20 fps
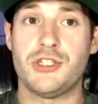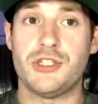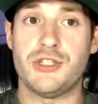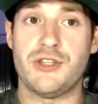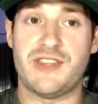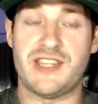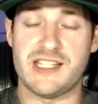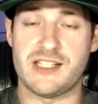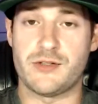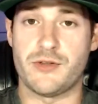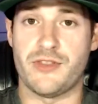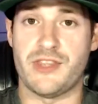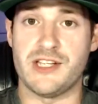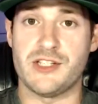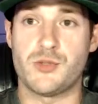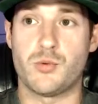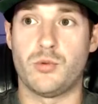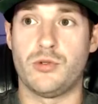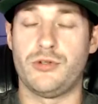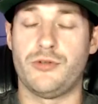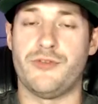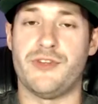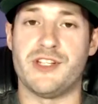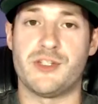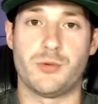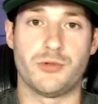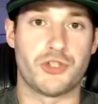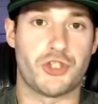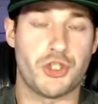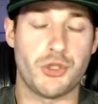this
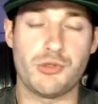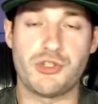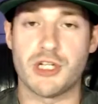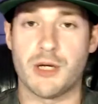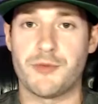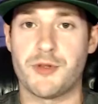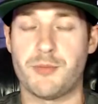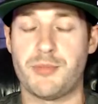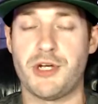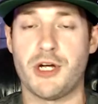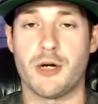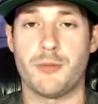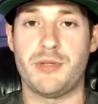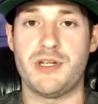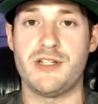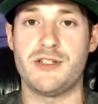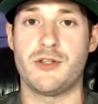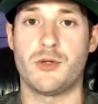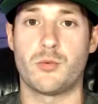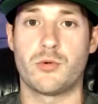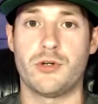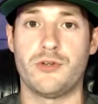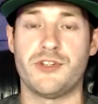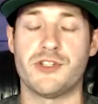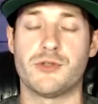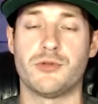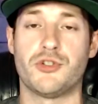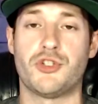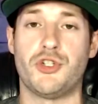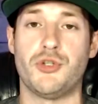will juice up the PRPs of the world.
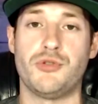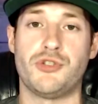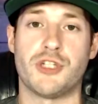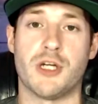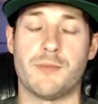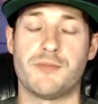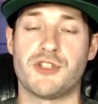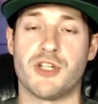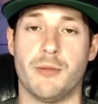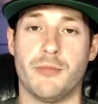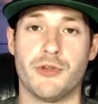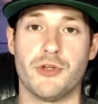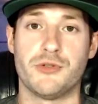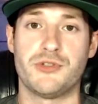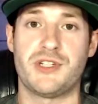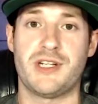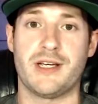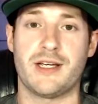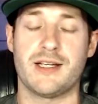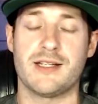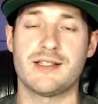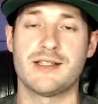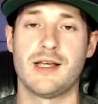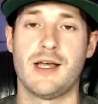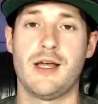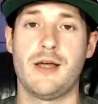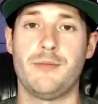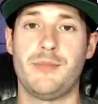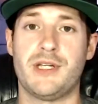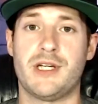This will juice up some of those tickets
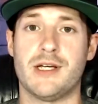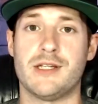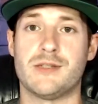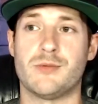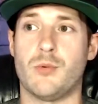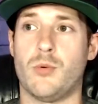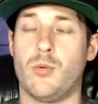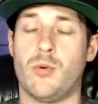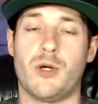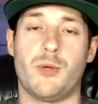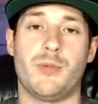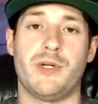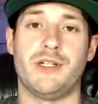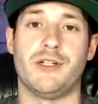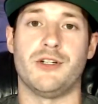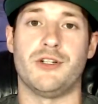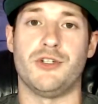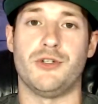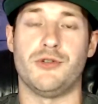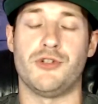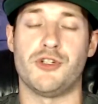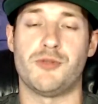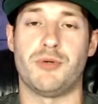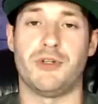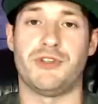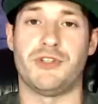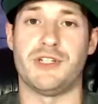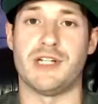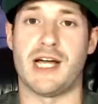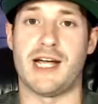because what are we going to do? Just put
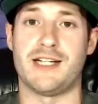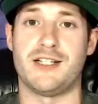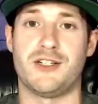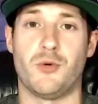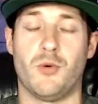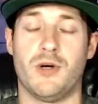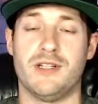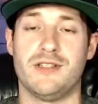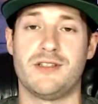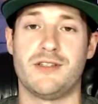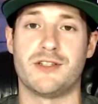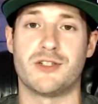the 9-to-1s and the